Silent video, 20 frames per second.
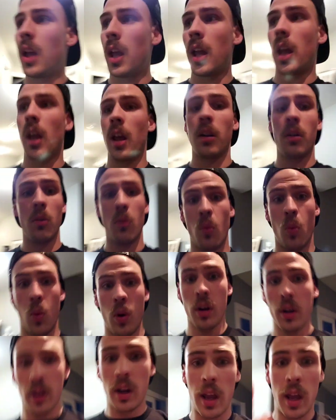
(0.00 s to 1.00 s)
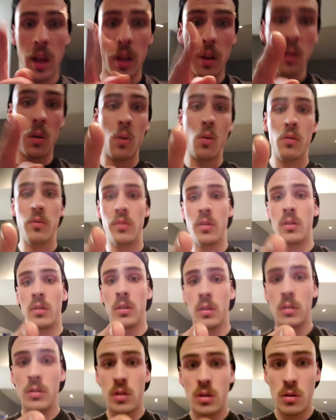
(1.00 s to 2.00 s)
and we're gonna head
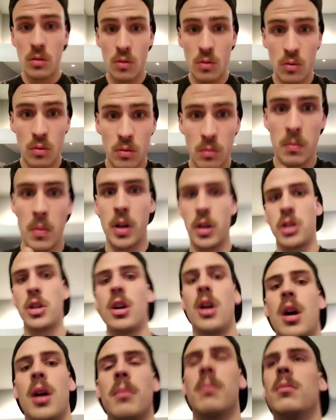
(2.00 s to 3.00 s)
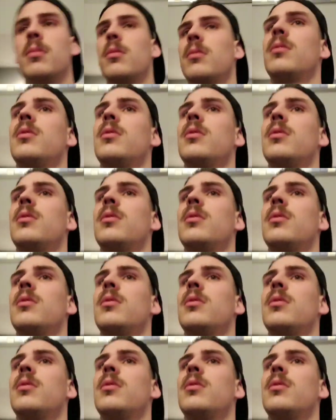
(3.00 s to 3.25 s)
over to my shop.